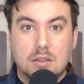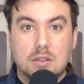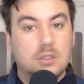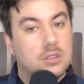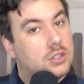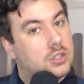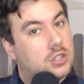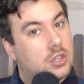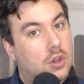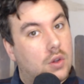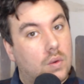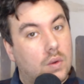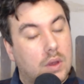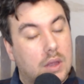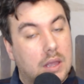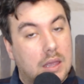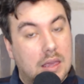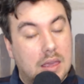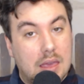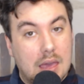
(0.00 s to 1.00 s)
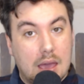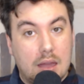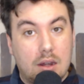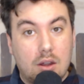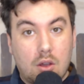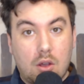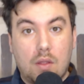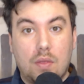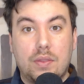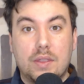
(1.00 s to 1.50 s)
So get
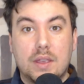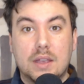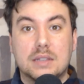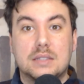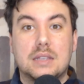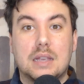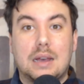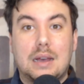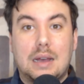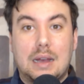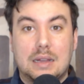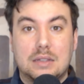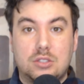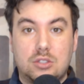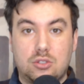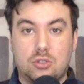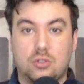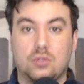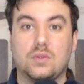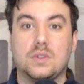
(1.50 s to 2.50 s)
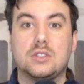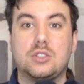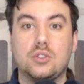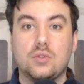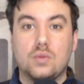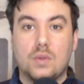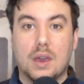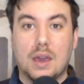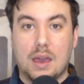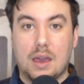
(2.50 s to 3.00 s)
on this as soon as you
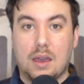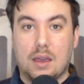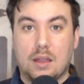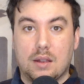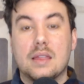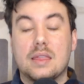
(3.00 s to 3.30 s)
can.